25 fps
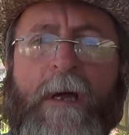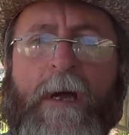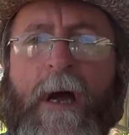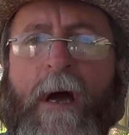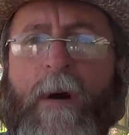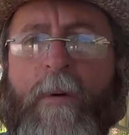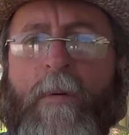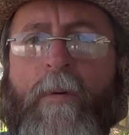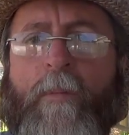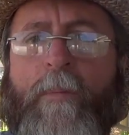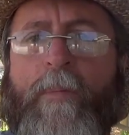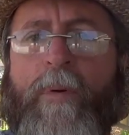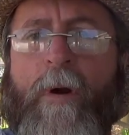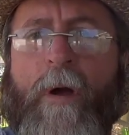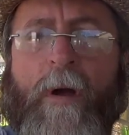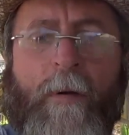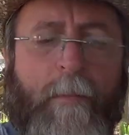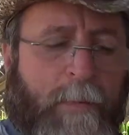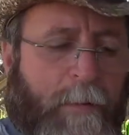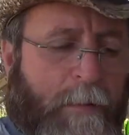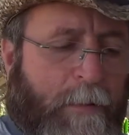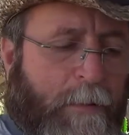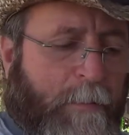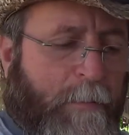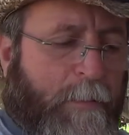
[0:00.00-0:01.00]
I will
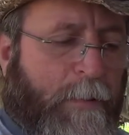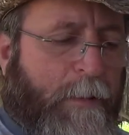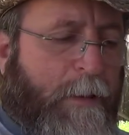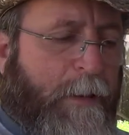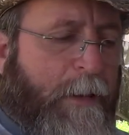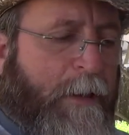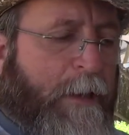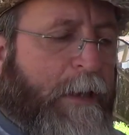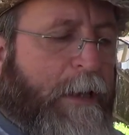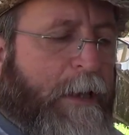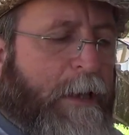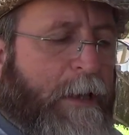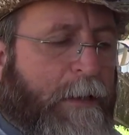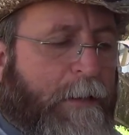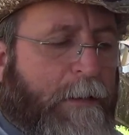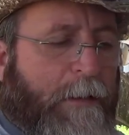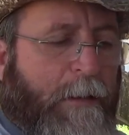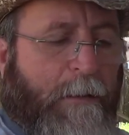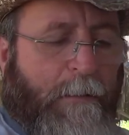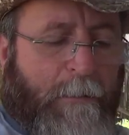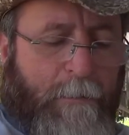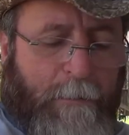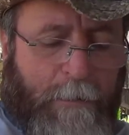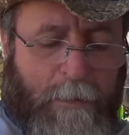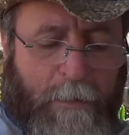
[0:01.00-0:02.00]
probably eat
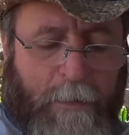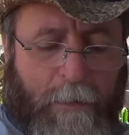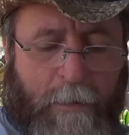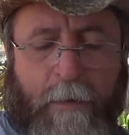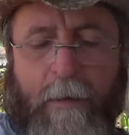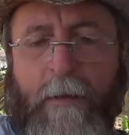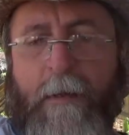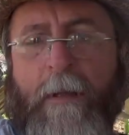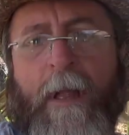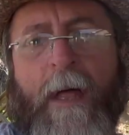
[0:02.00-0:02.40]
a, a